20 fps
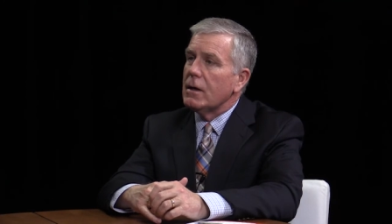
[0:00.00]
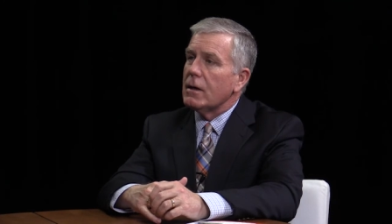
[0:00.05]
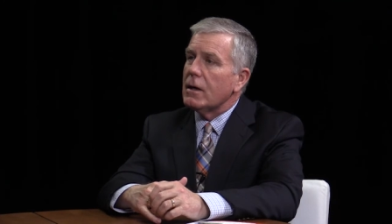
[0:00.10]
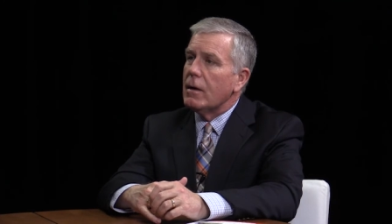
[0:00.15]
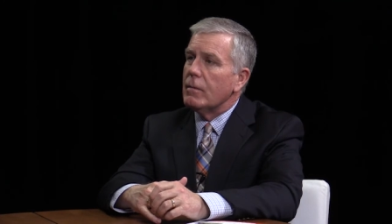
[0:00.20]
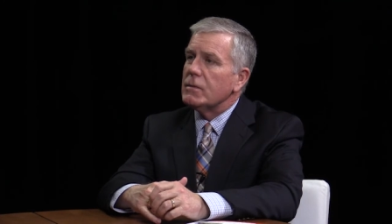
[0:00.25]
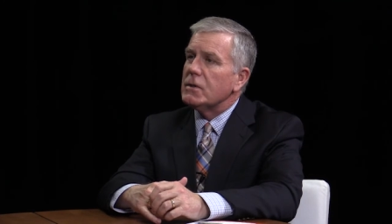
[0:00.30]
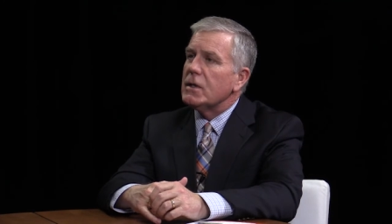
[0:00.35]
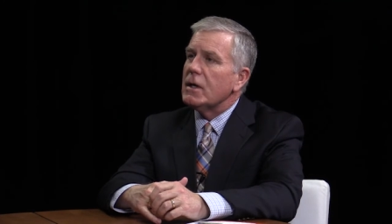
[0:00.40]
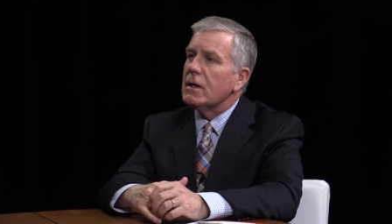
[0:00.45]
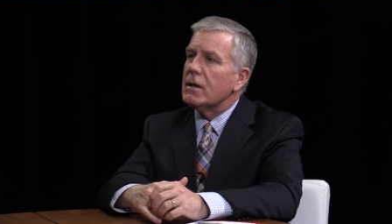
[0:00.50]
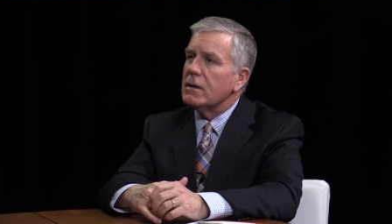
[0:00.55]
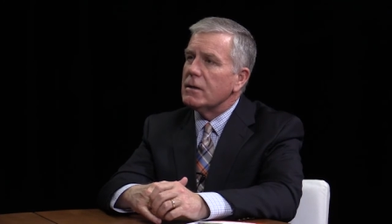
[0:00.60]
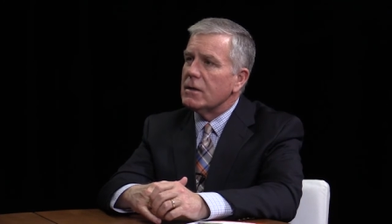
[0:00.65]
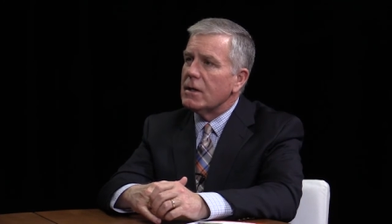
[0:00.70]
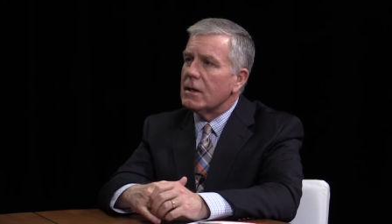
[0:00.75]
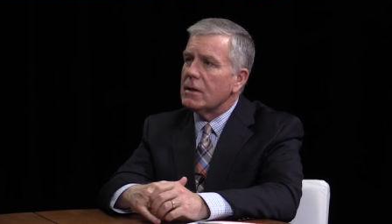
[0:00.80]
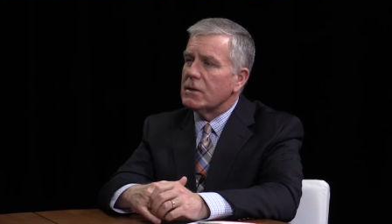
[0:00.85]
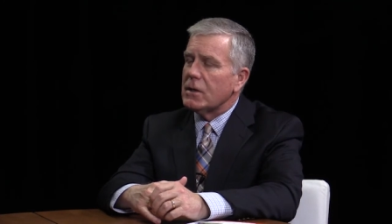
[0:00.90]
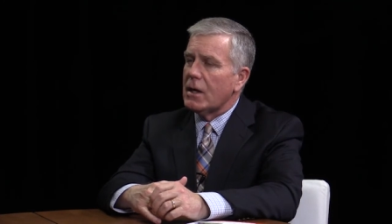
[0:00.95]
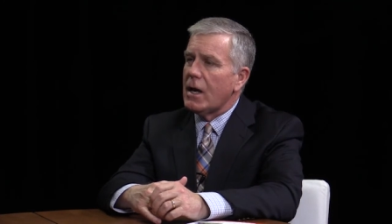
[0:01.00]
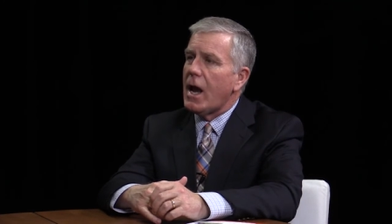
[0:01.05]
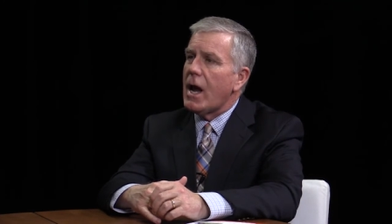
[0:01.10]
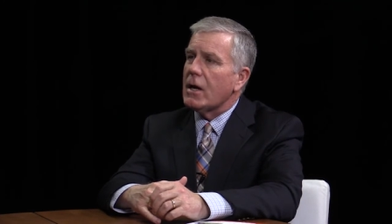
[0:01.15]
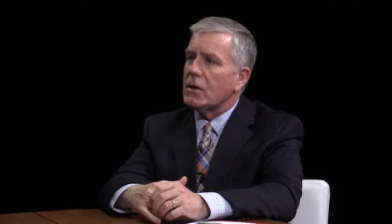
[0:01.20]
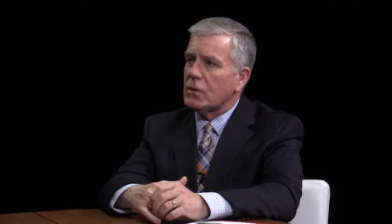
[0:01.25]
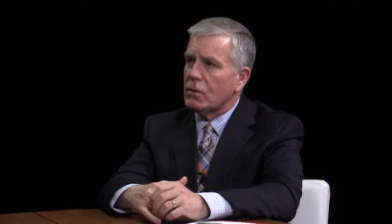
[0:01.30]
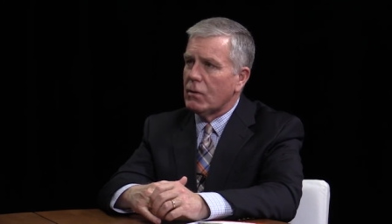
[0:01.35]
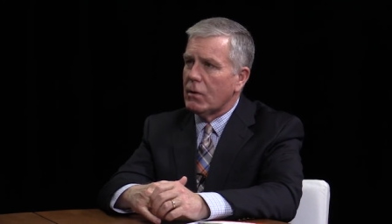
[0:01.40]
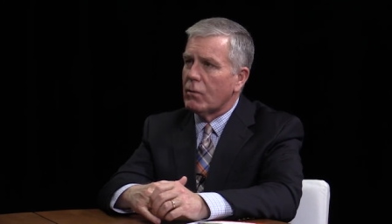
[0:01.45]
comes in and does an
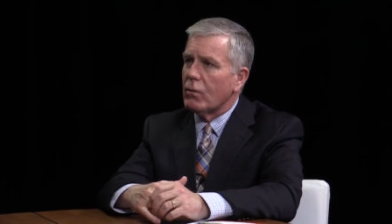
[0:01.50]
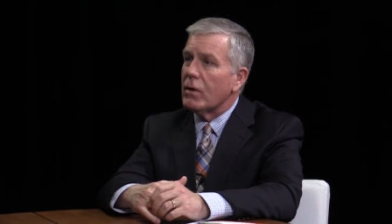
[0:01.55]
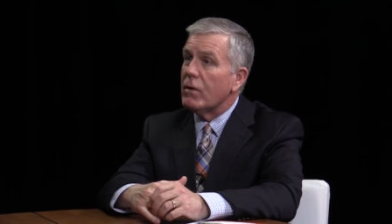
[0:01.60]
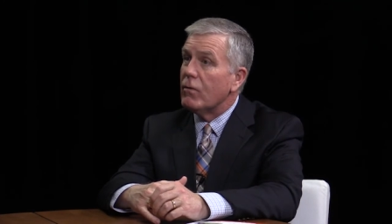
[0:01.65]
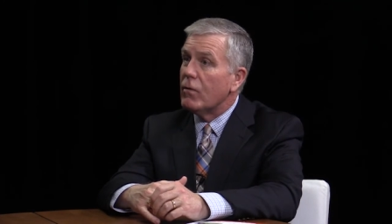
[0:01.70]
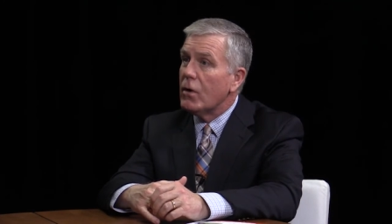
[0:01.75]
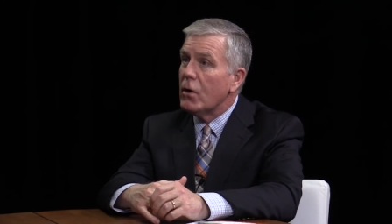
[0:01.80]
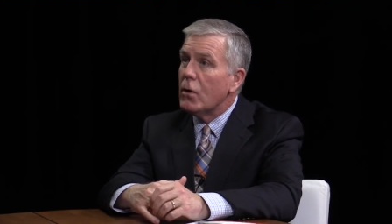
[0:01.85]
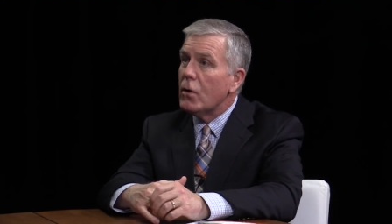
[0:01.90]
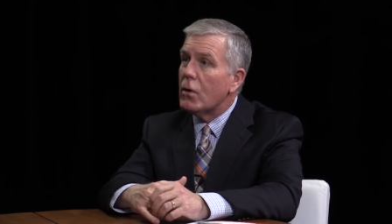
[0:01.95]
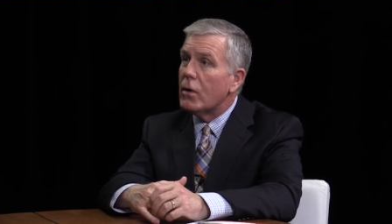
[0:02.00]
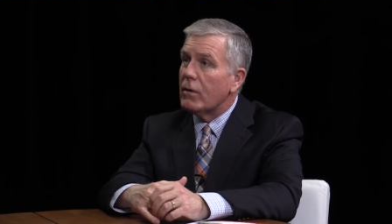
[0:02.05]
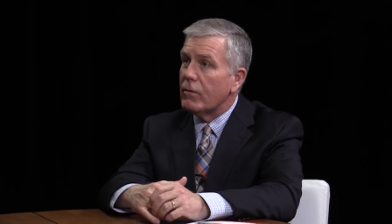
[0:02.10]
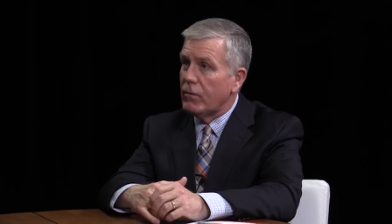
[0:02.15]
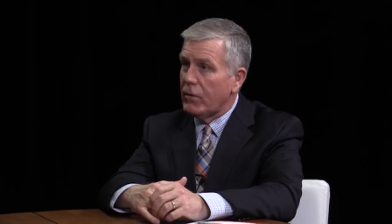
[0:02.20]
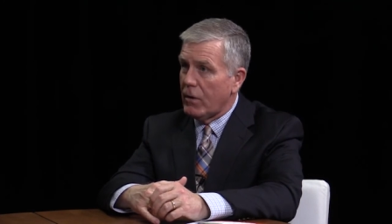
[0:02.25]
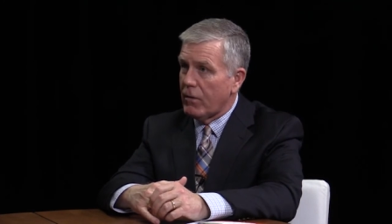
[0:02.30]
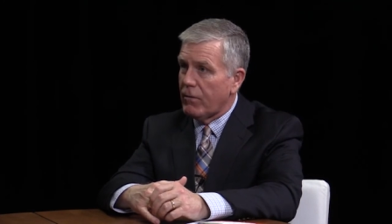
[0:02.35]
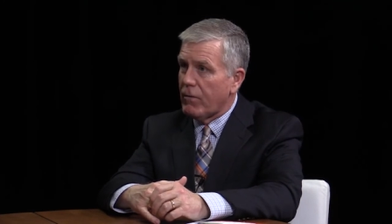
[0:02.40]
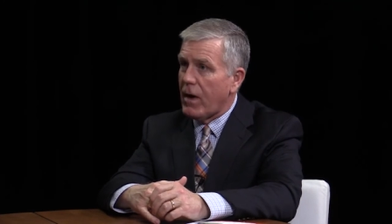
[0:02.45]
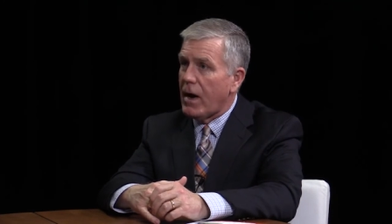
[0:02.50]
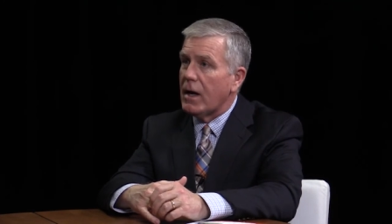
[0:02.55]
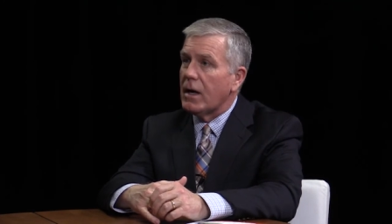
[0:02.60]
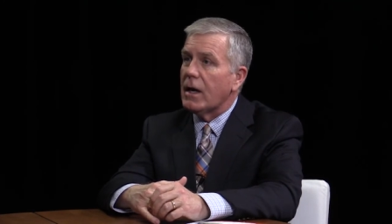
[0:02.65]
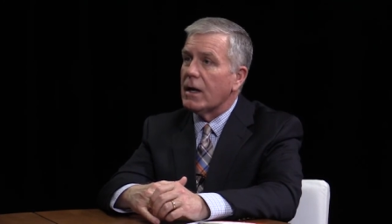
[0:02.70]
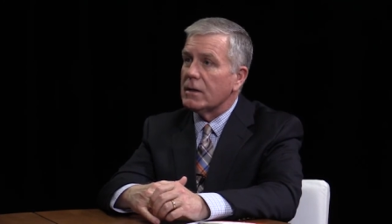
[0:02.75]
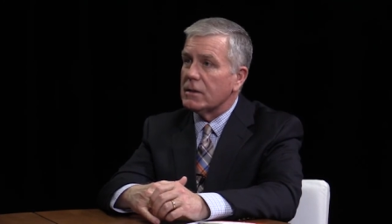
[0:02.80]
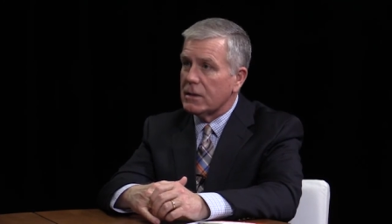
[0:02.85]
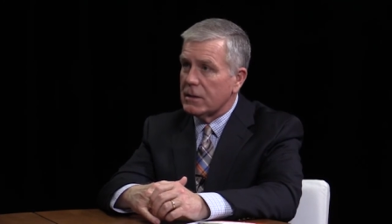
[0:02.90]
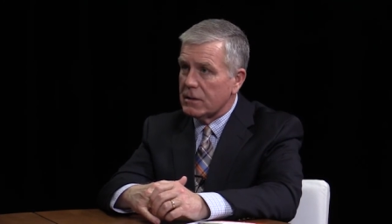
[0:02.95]
actual review of your
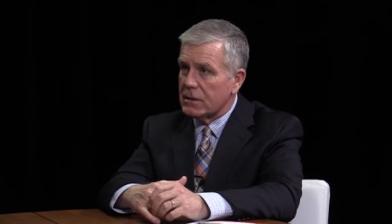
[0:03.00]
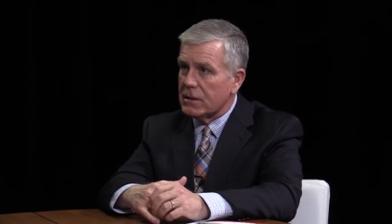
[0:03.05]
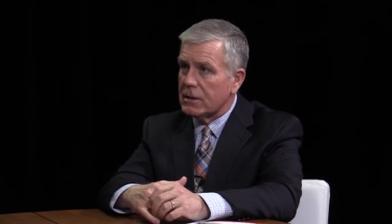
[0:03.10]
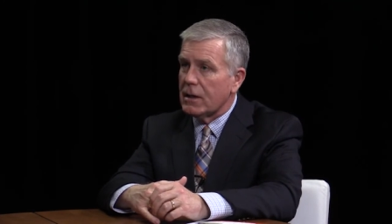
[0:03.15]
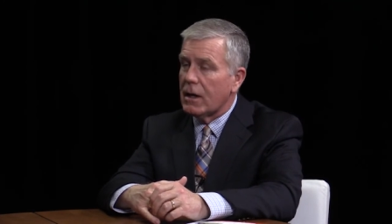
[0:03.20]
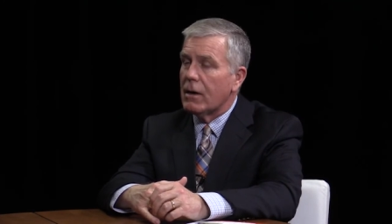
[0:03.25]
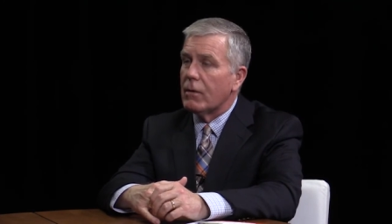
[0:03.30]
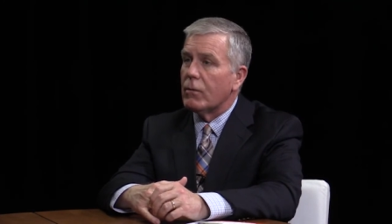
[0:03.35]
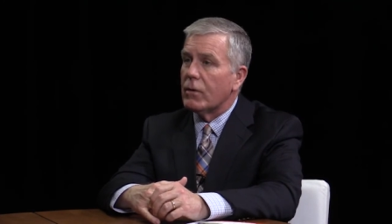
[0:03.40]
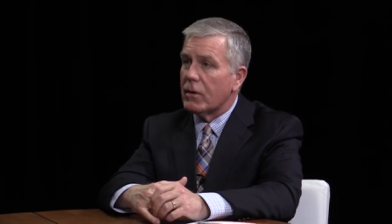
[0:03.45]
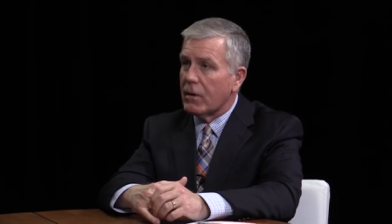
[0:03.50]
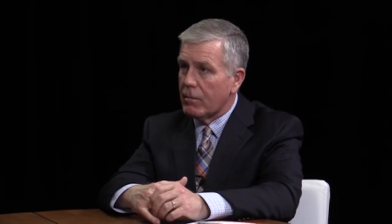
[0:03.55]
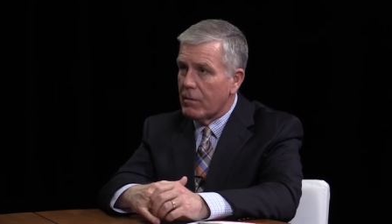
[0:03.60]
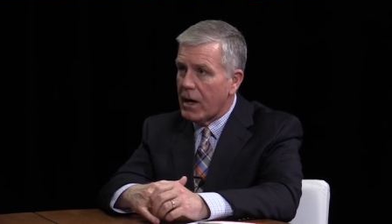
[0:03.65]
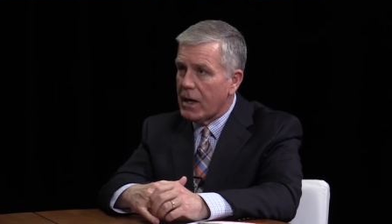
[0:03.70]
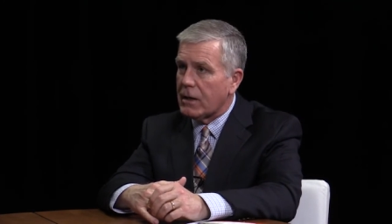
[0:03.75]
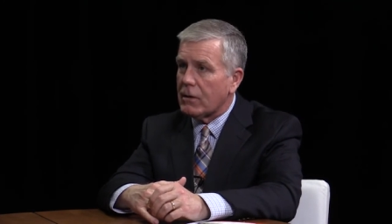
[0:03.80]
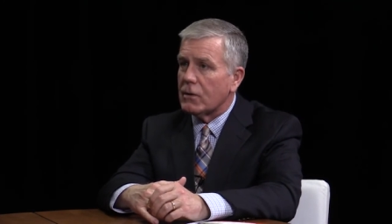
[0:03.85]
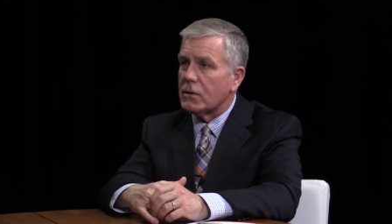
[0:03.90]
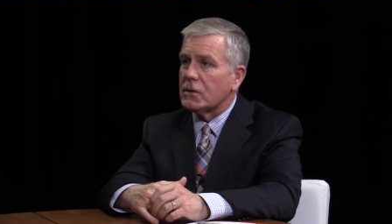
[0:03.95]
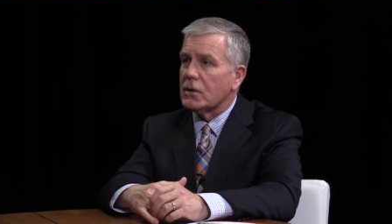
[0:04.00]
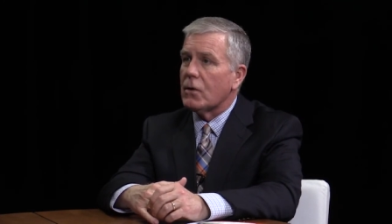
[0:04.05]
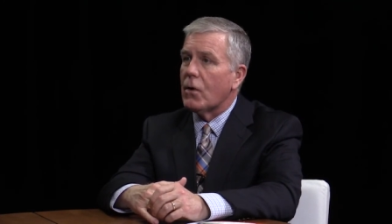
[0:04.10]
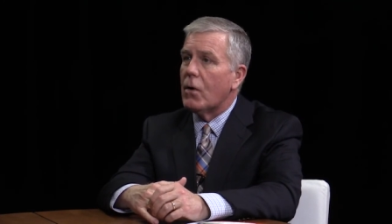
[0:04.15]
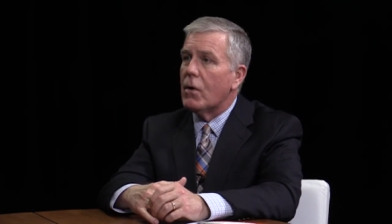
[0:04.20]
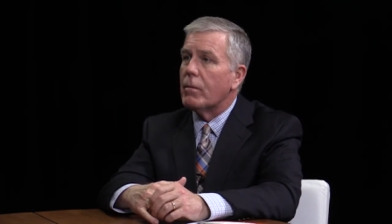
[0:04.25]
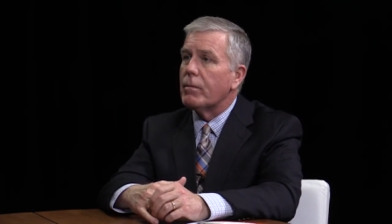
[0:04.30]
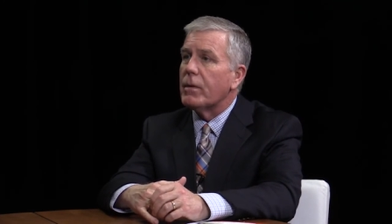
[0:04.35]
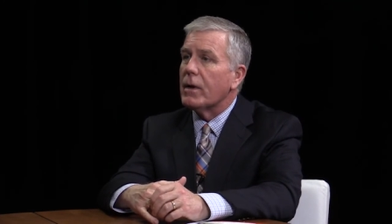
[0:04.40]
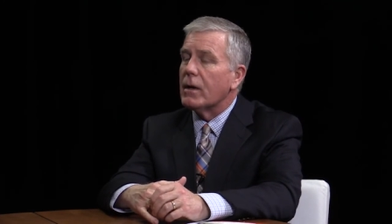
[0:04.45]
finances uh, with a
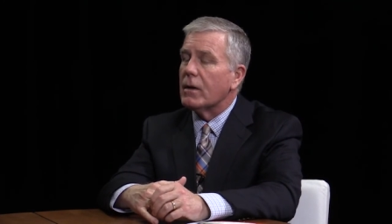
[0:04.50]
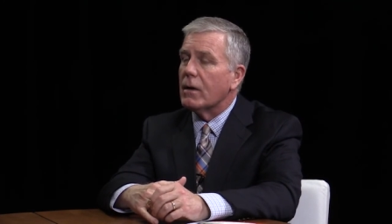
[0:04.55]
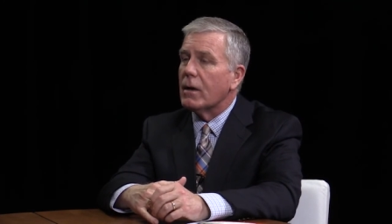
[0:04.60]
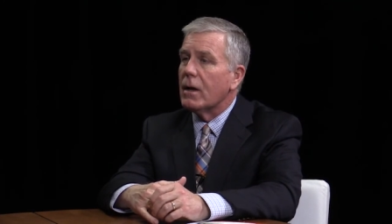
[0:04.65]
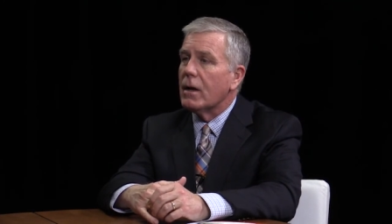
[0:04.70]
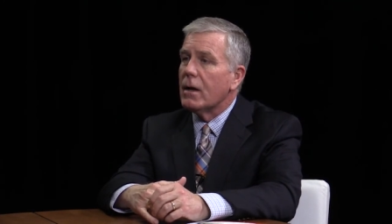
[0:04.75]
microscope. And